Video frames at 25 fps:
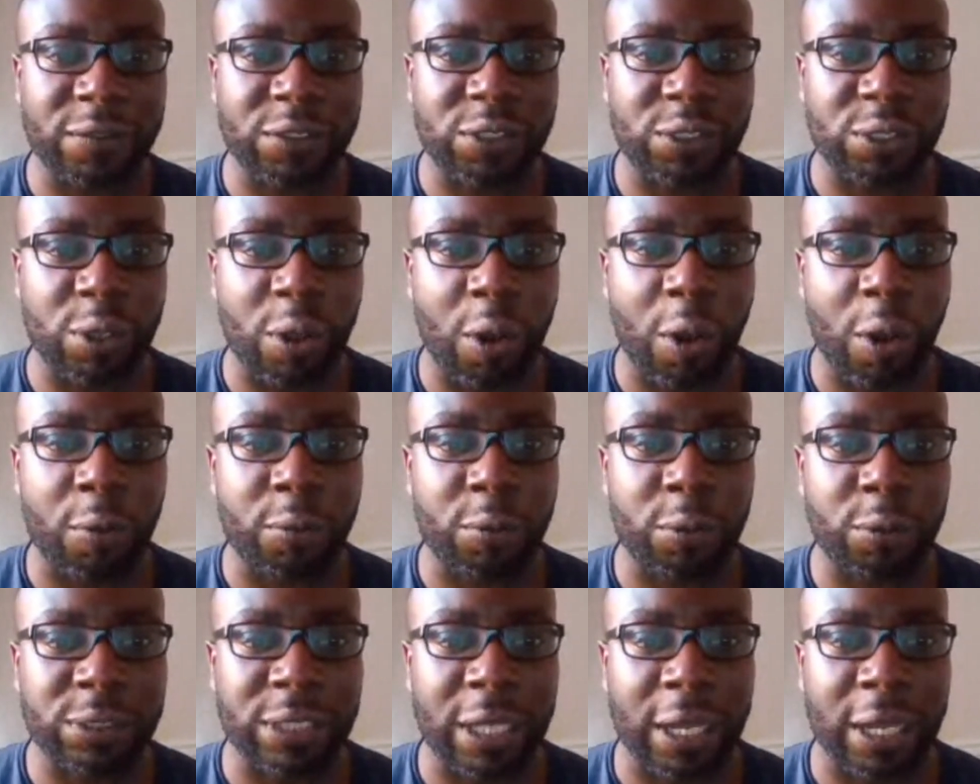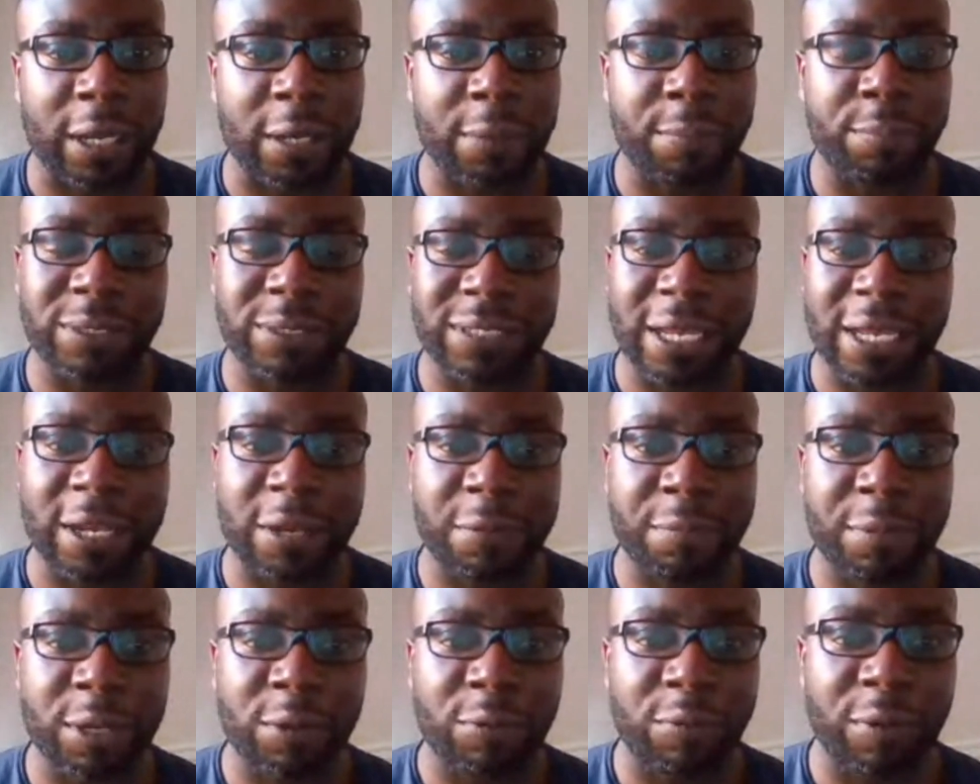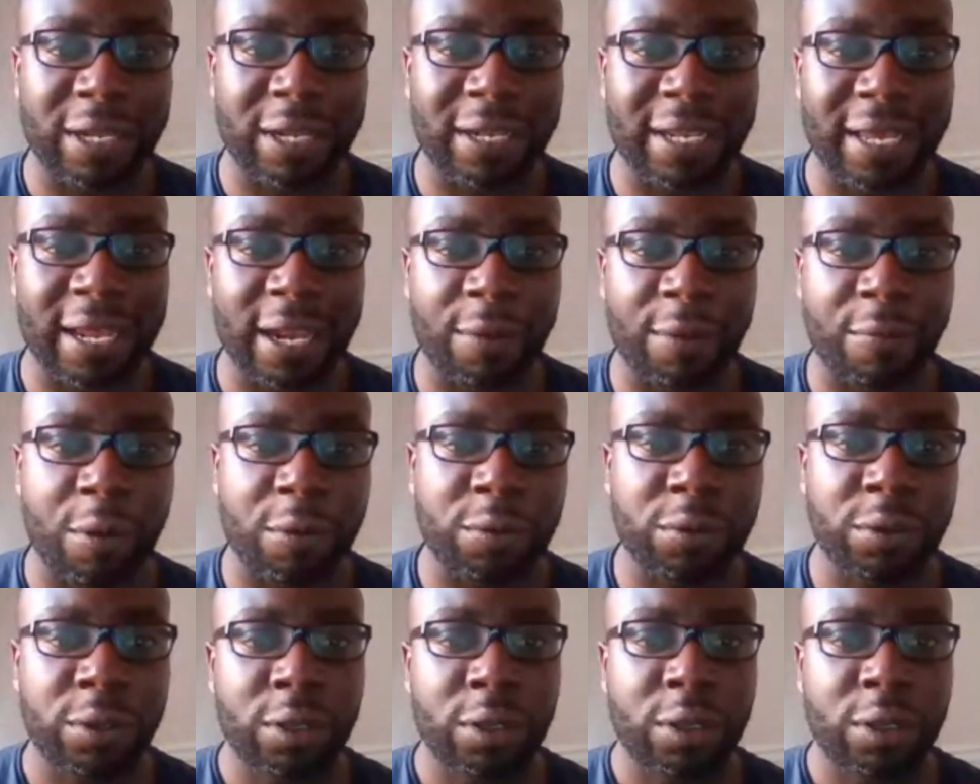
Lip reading: scenarios that can present them in the ring later on.